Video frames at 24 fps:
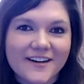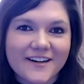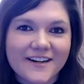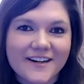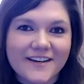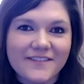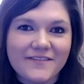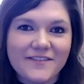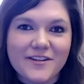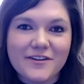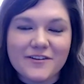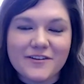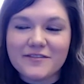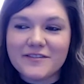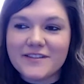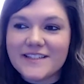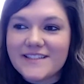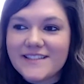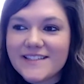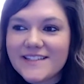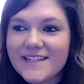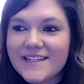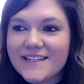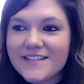If you're
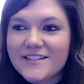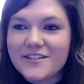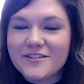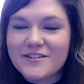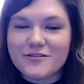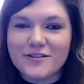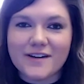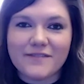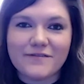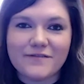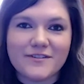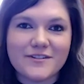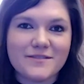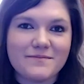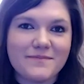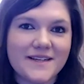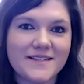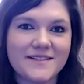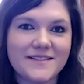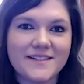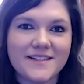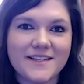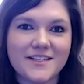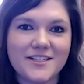listening to Trevor's
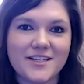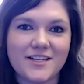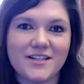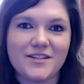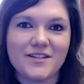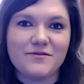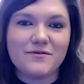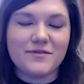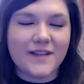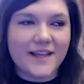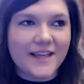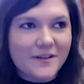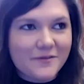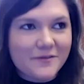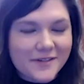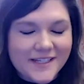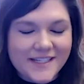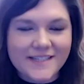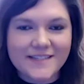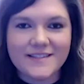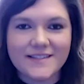message and you like what he's